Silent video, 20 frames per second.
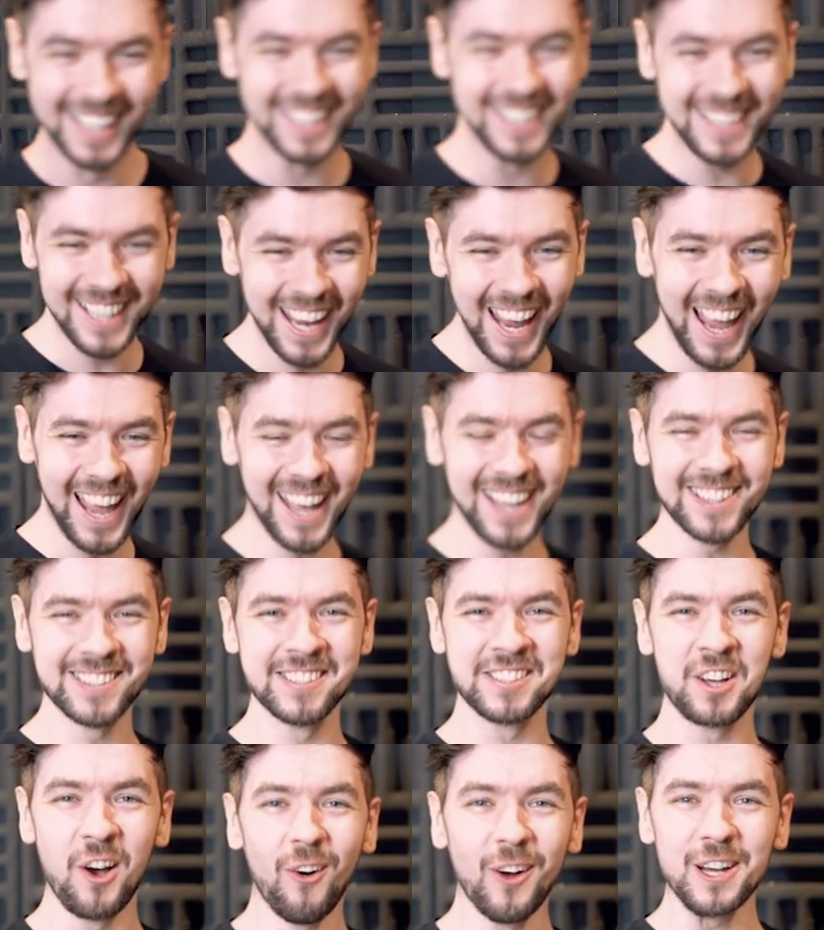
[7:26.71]
Yes!
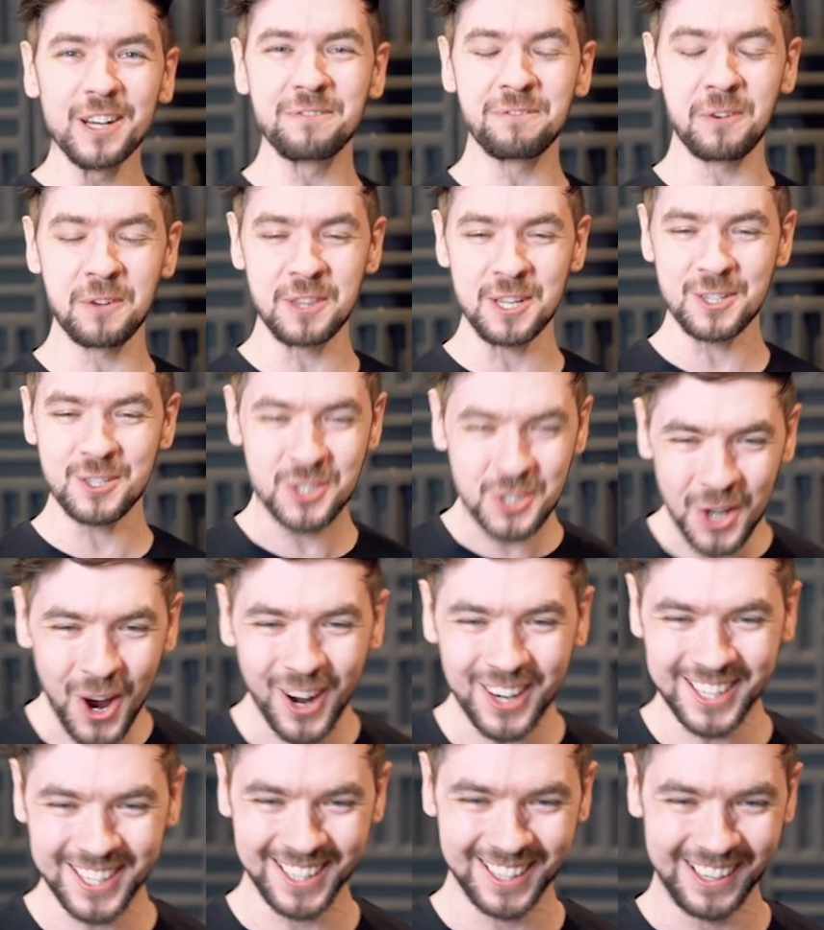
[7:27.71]
Going for the
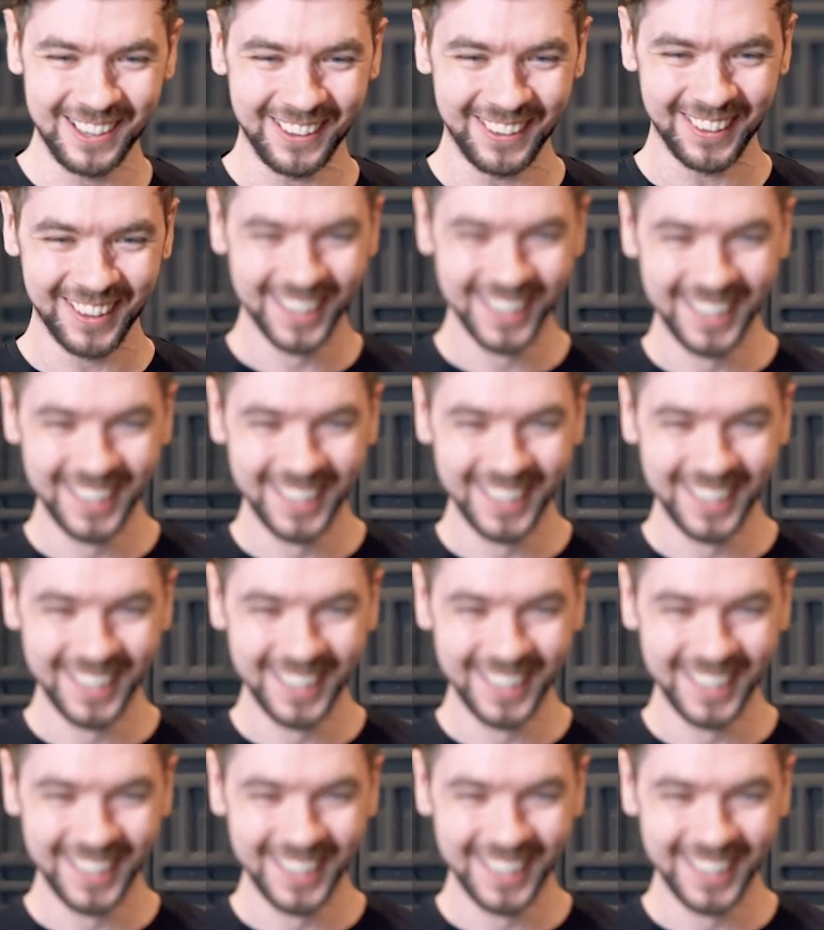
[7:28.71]
jugular!